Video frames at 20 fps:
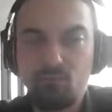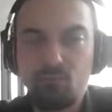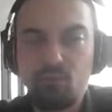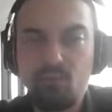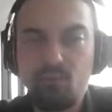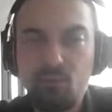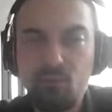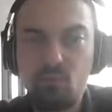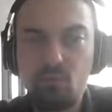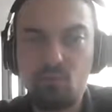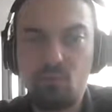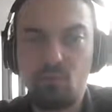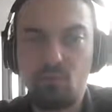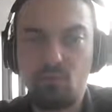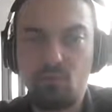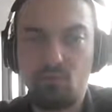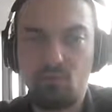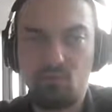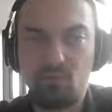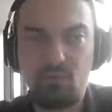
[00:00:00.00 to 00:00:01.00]
use these
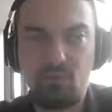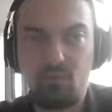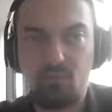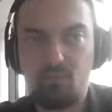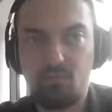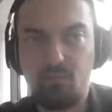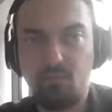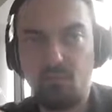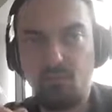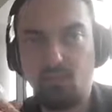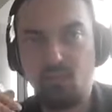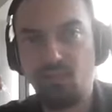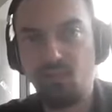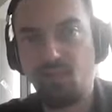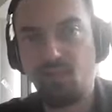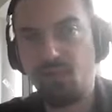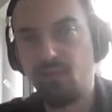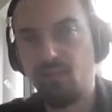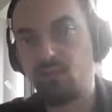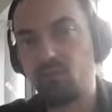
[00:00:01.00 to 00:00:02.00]
concepts in
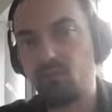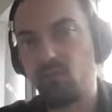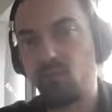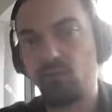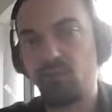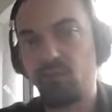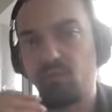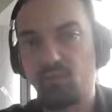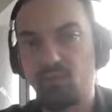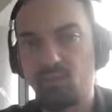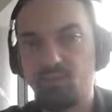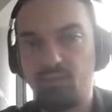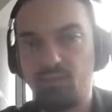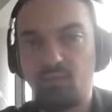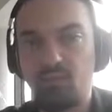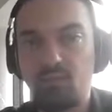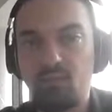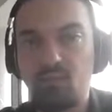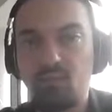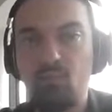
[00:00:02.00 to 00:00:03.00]
other contexts
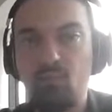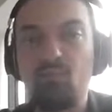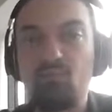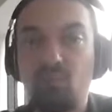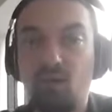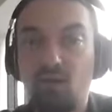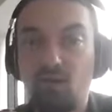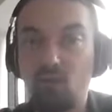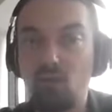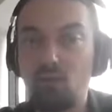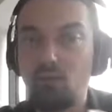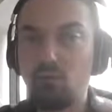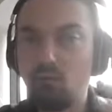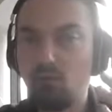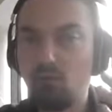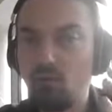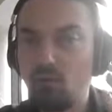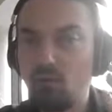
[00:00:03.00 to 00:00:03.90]
without